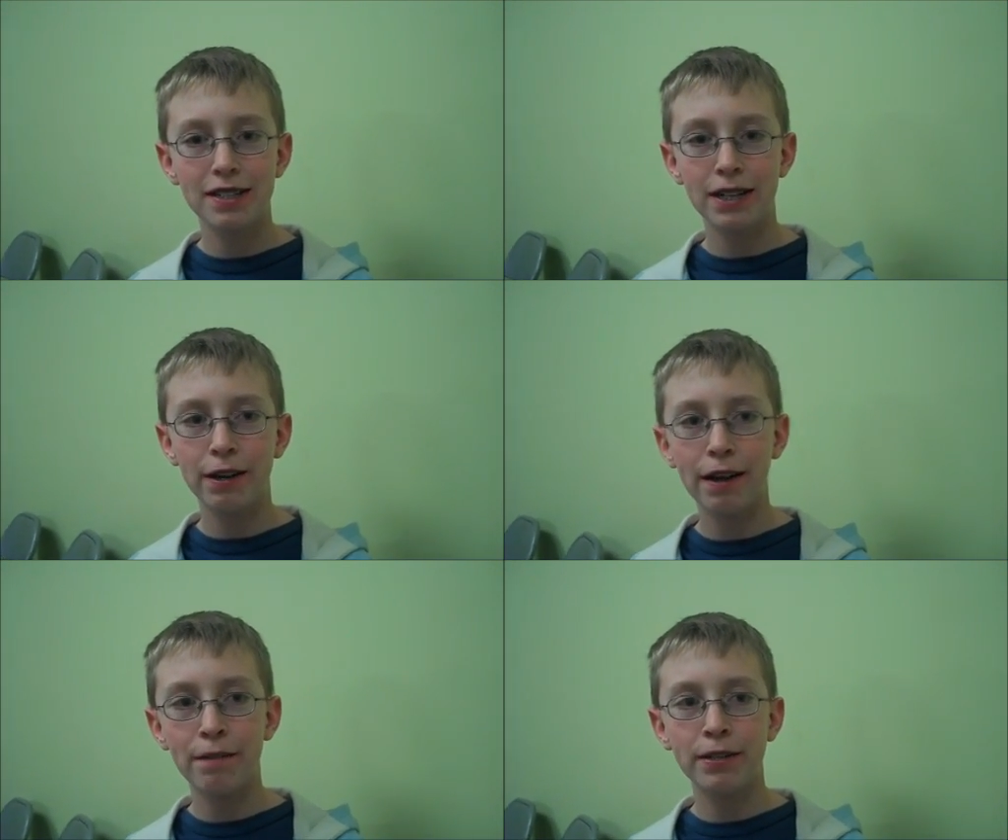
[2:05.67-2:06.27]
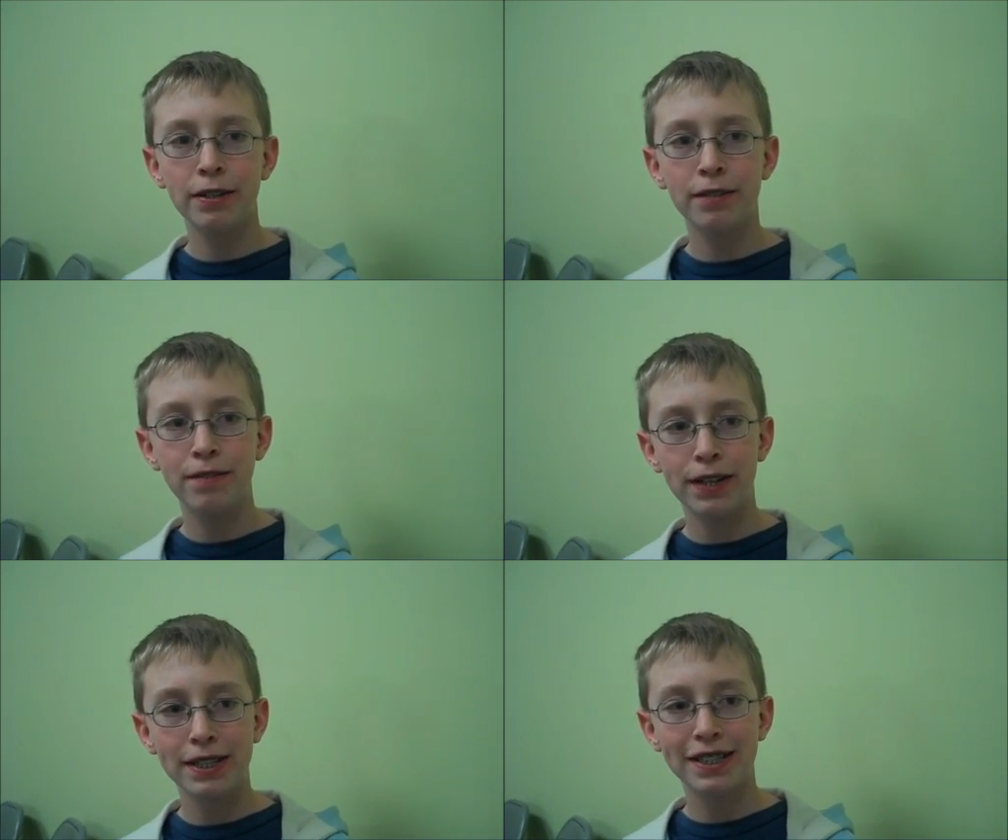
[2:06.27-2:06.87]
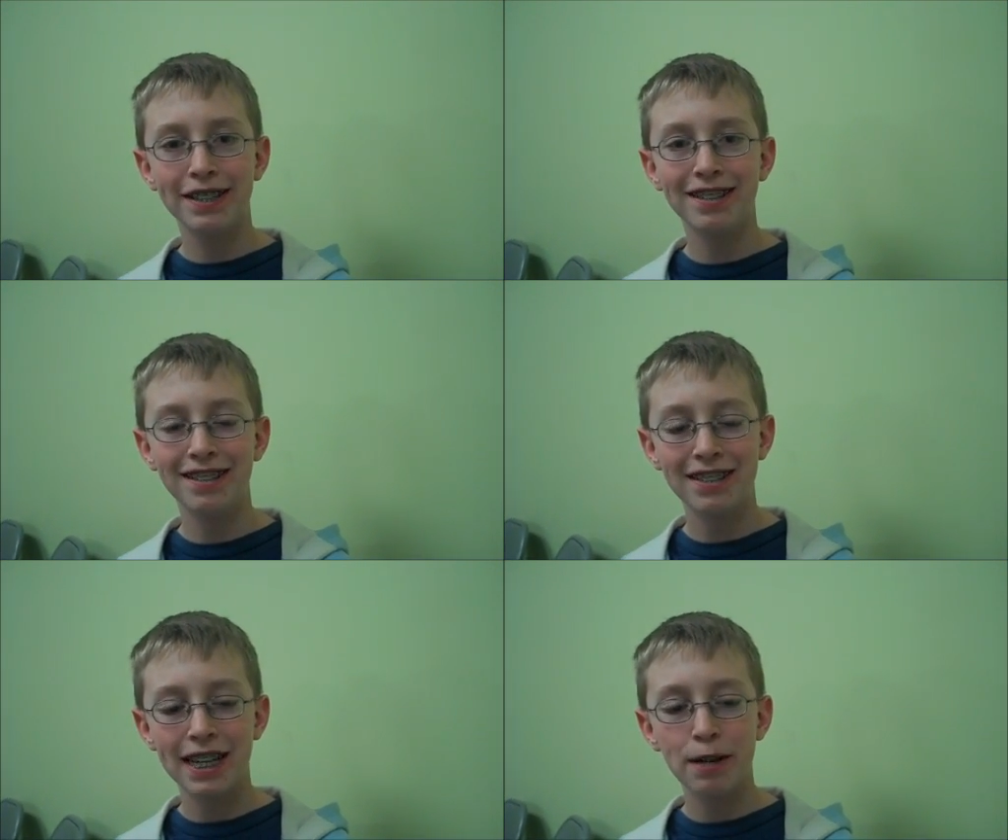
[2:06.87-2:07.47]
and I'd have to fix it
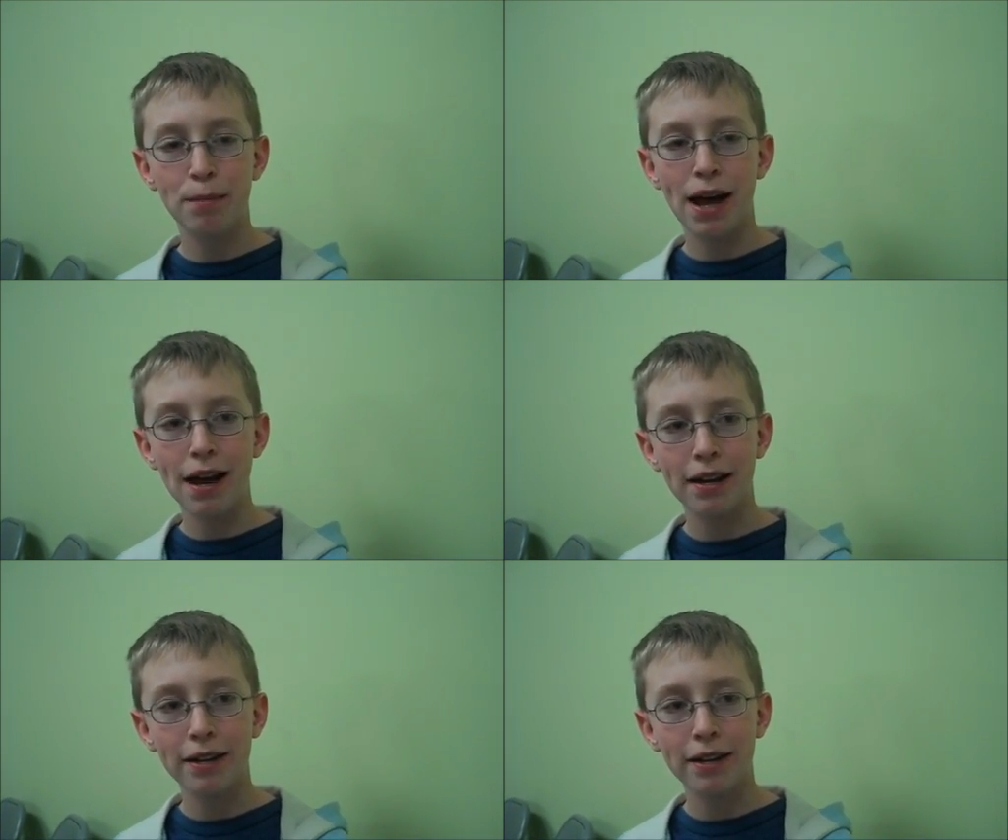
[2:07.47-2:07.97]
and send it back.